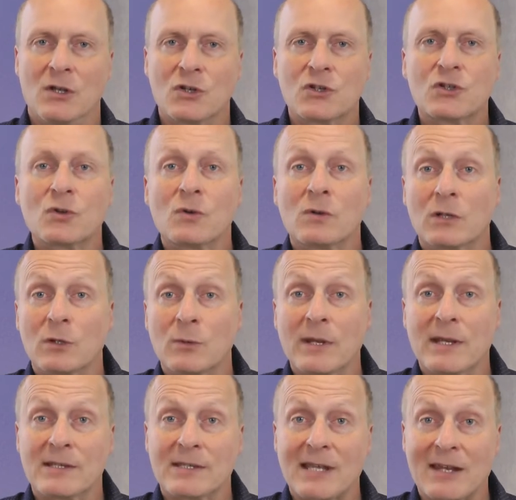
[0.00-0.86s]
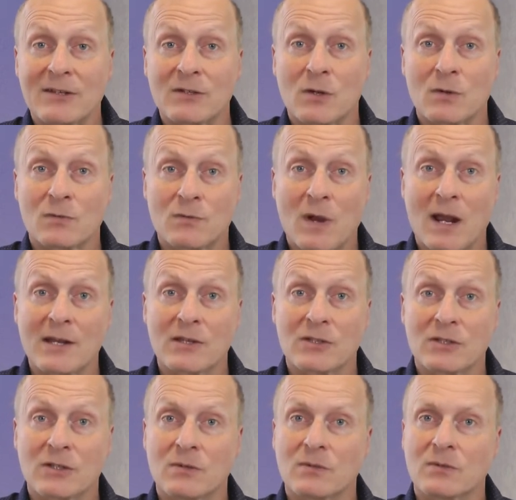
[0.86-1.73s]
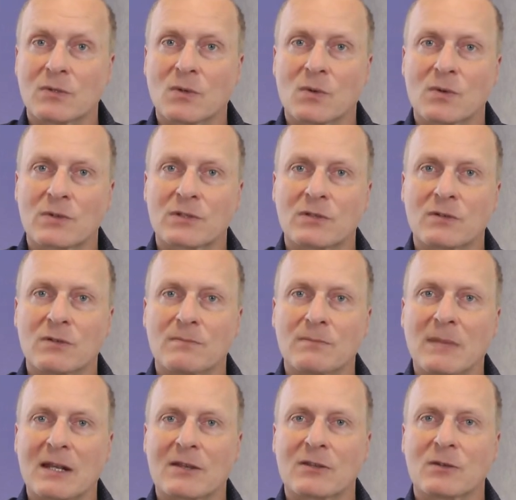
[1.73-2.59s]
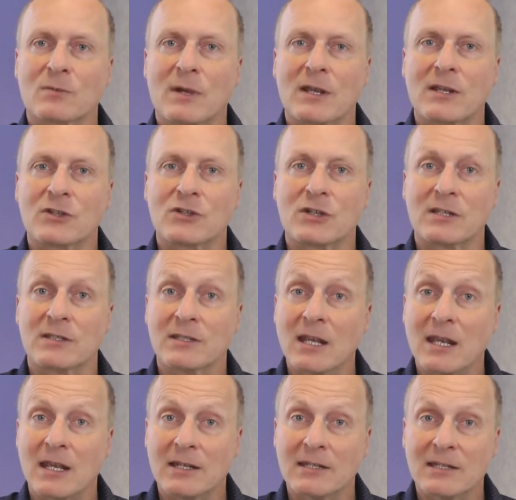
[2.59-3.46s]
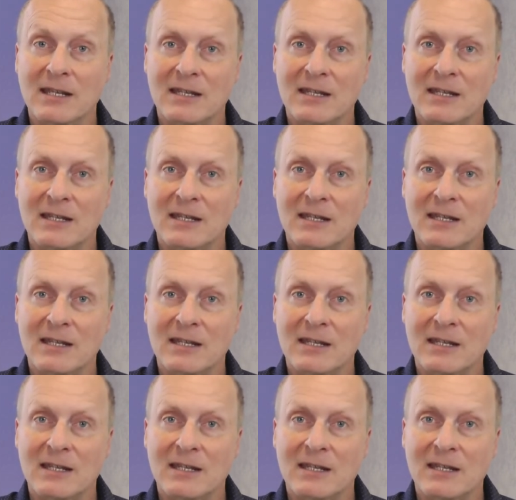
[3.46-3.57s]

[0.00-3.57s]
Sure, Louise had no right to talk to Mick the way she did,